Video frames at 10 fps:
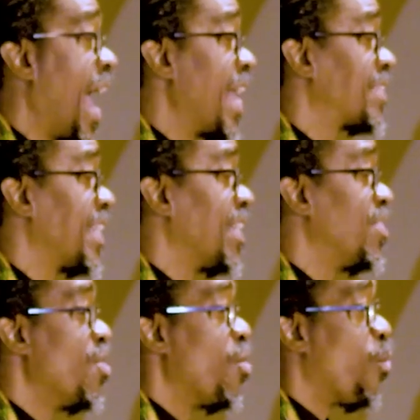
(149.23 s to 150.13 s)

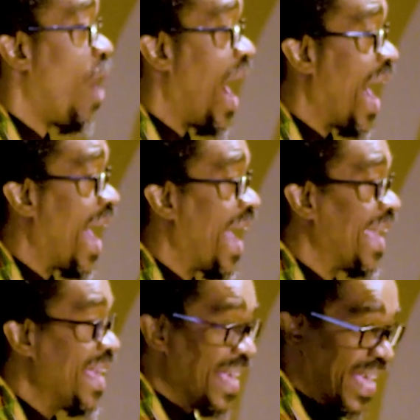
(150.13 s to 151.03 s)
asking,
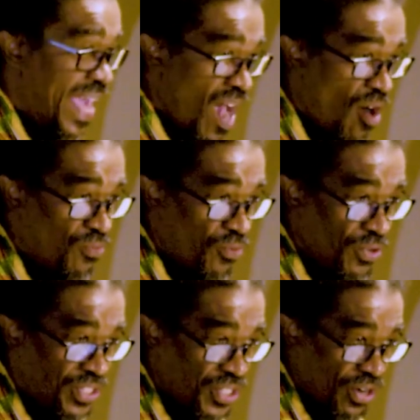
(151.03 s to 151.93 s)
why
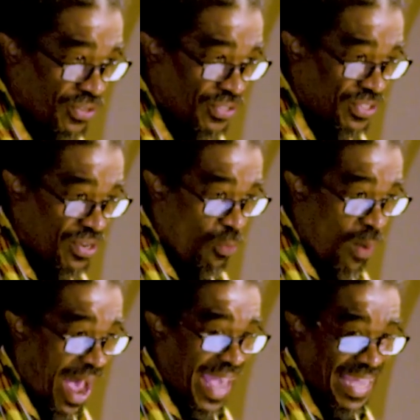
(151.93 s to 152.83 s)
Calvary Church?
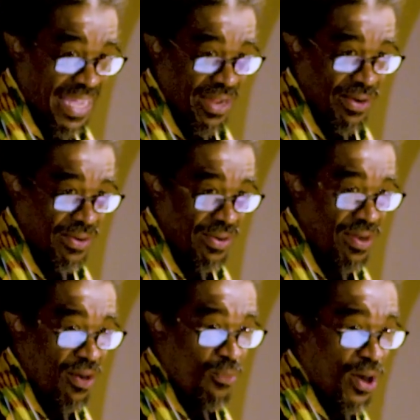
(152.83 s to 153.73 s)
Why here?
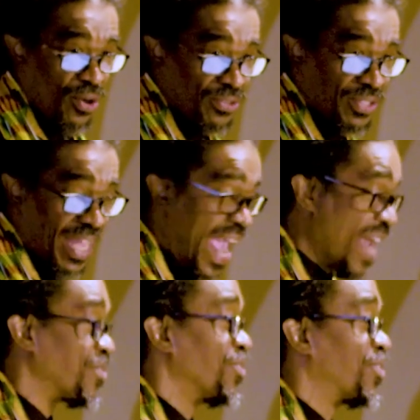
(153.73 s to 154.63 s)
Well, the
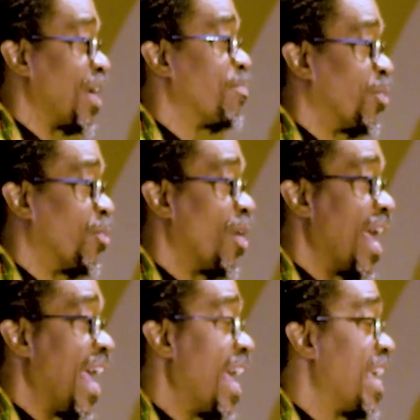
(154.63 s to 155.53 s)
answer is simple.
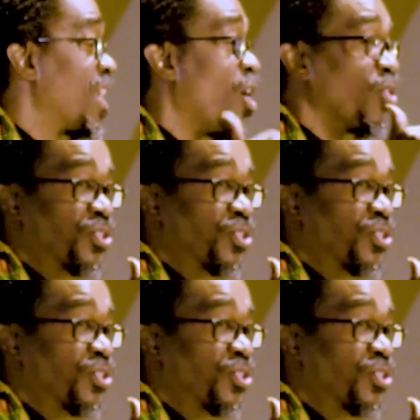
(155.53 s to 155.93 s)
It all